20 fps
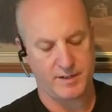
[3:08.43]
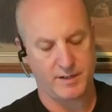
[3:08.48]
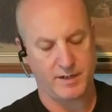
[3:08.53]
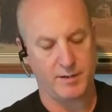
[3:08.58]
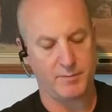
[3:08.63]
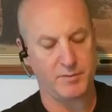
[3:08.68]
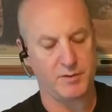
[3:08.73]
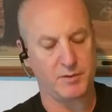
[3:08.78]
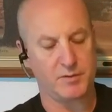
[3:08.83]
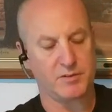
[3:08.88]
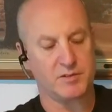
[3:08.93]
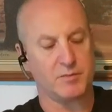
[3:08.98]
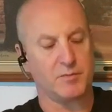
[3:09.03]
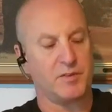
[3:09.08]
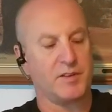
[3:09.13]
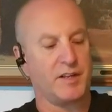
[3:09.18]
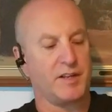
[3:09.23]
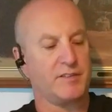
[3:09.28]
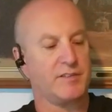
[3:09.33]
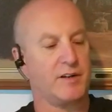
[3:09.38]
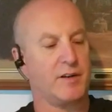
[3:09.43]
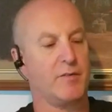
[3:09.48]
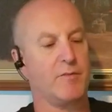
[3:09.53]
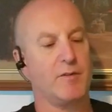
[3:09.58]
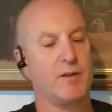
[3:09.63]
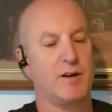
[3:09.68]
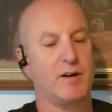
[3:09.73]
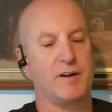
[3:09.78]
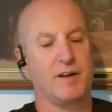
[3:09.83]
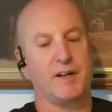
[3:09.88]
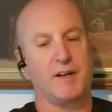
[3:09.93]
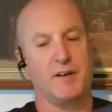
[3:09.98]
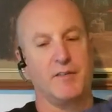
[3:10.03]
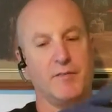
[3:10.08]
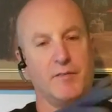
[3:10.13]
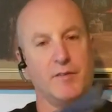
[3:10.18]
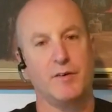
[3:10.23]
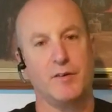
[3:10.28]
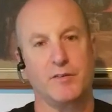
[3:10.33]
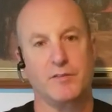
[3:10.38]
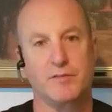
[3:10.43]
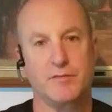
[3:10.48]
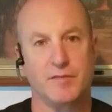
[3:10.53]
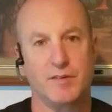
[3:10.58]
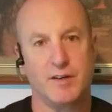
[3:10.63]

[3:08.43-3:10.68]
I'm doing some things that are wrong here. First of